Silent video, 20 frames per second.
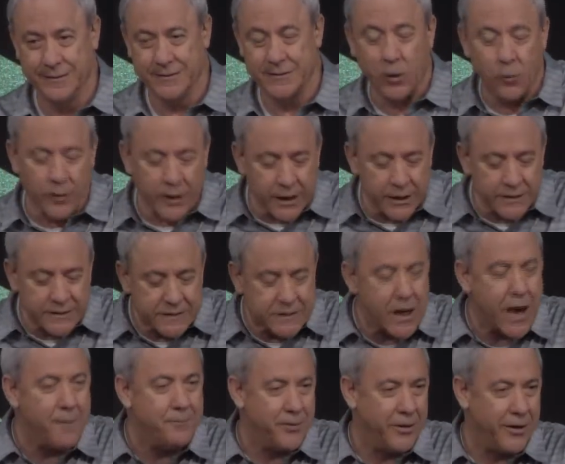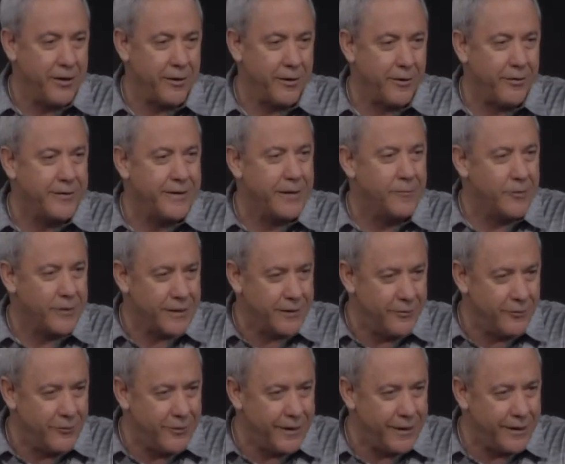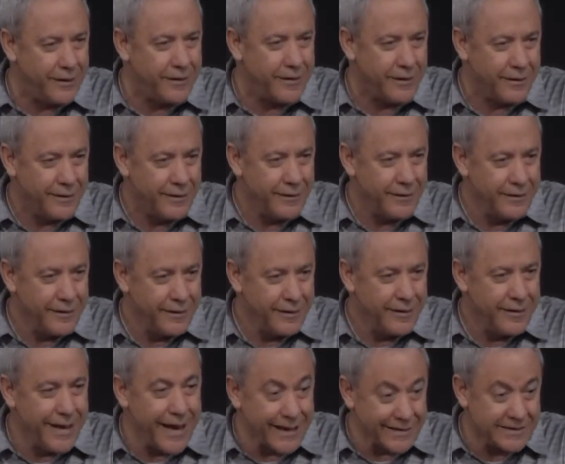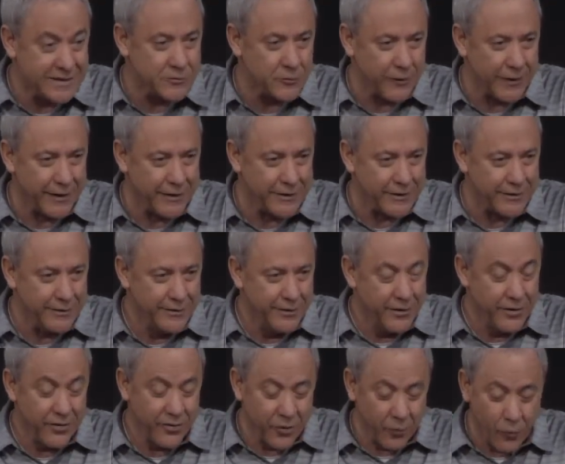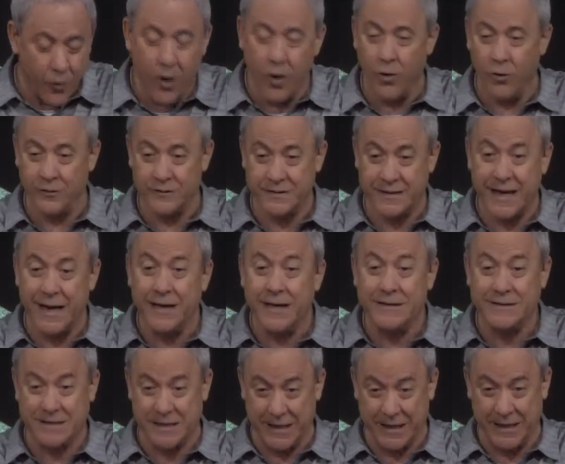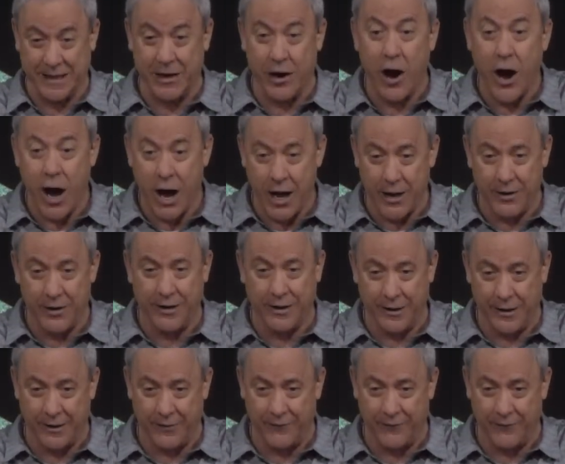So we're going to stop here. Then we're going to read next week the woes. Then it's going to get hot and